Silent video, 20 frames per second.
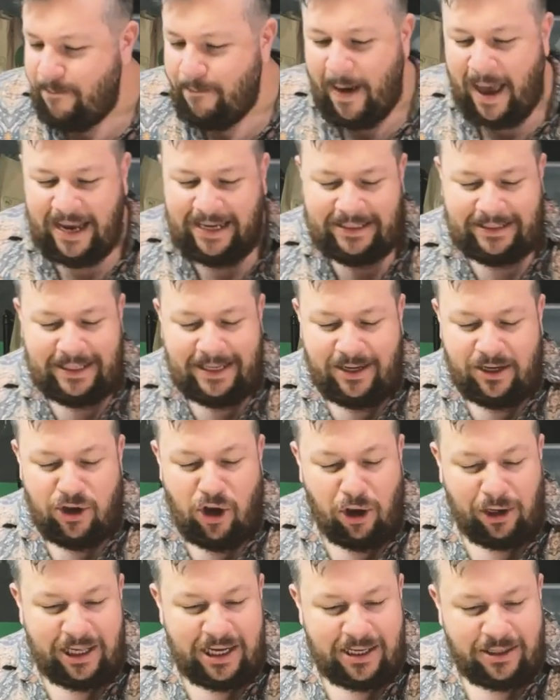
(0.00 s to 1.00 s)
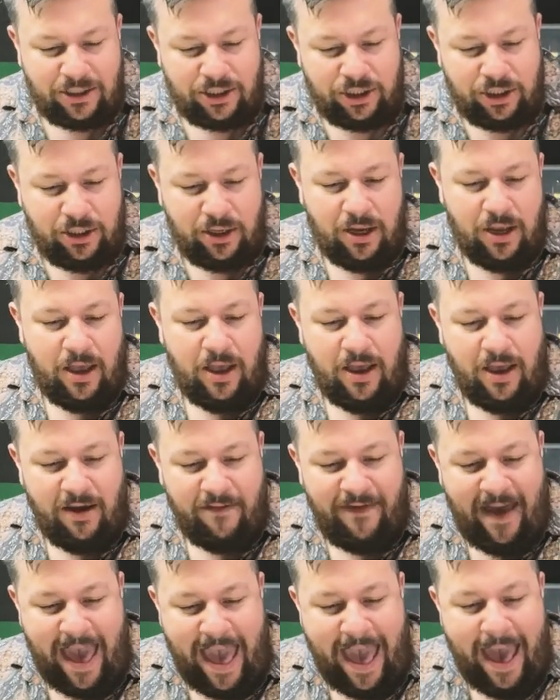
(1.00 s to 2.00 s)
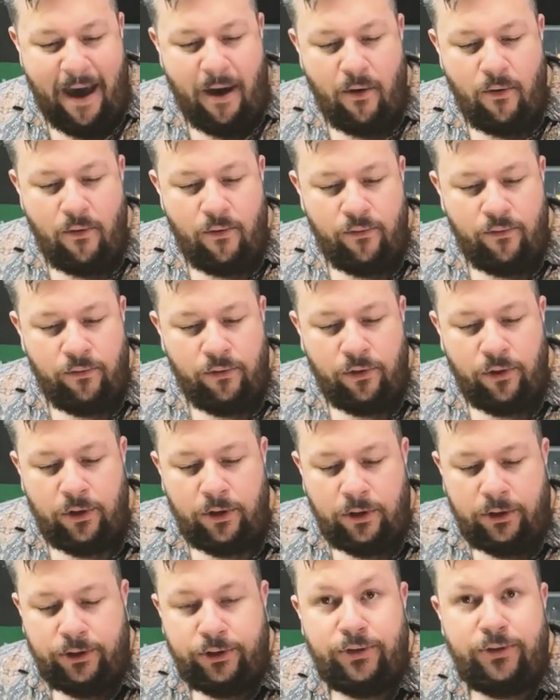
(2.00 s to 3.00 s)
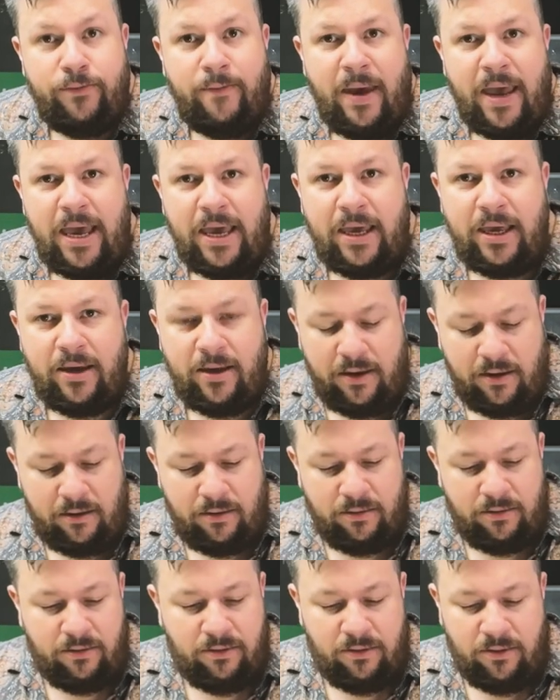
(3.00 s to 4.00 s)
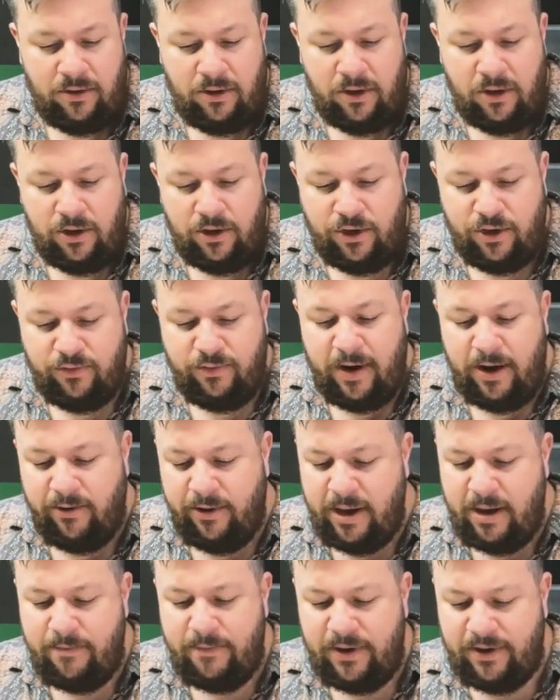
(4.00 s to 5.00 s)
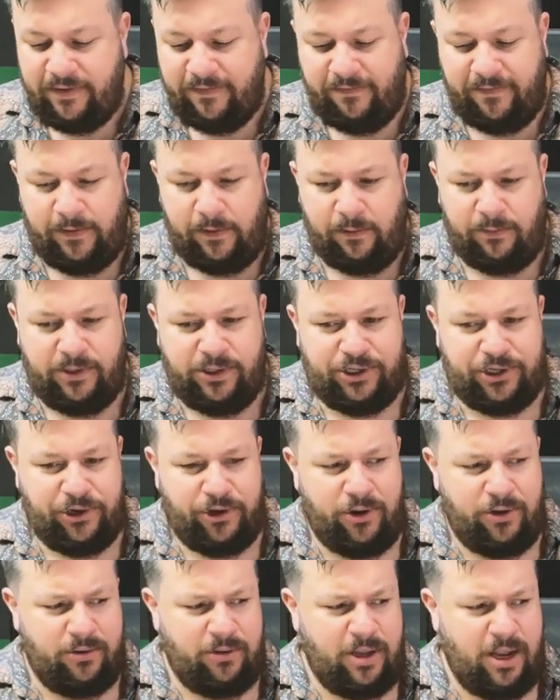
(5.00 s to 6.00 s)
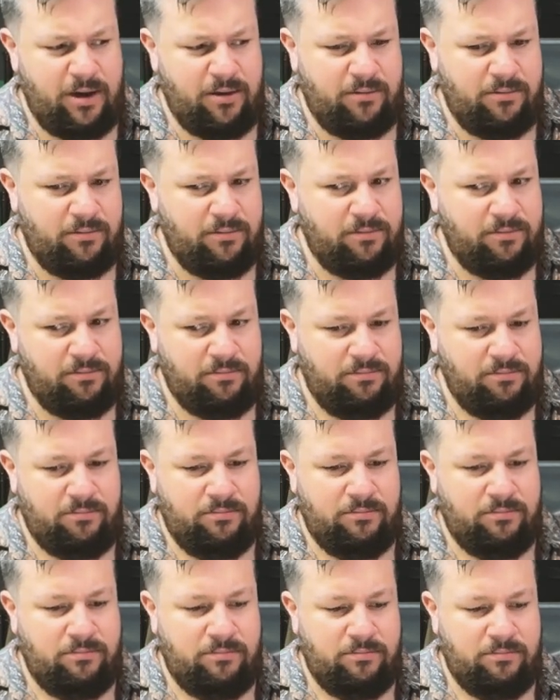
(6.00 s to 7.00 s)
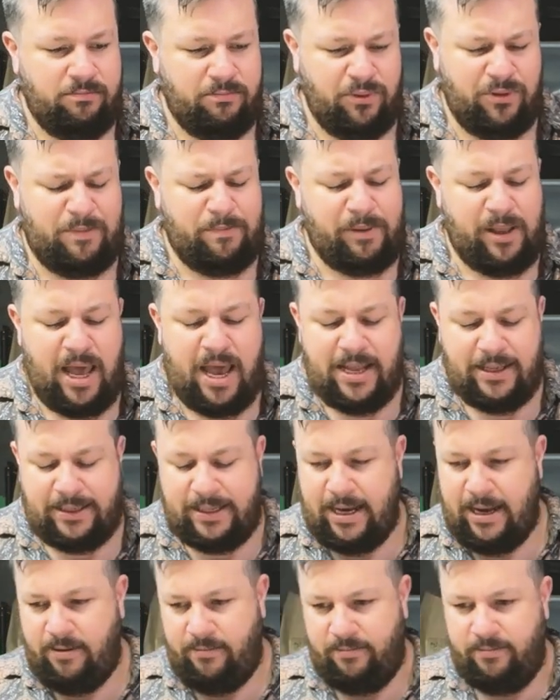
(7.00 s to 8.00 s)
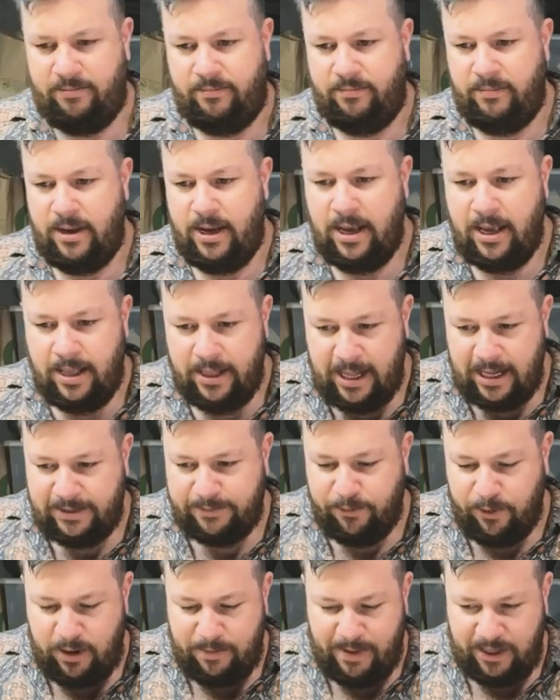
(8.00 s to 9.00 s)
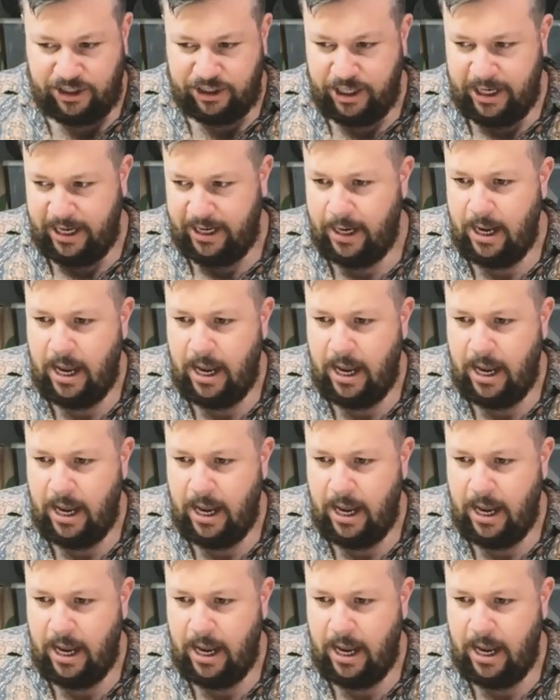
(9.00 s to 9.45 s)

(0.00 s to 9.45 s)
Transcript: basic knowledge of how to make a terrarium. You just fill it with dirt and then put the plants in. That's pretty much it.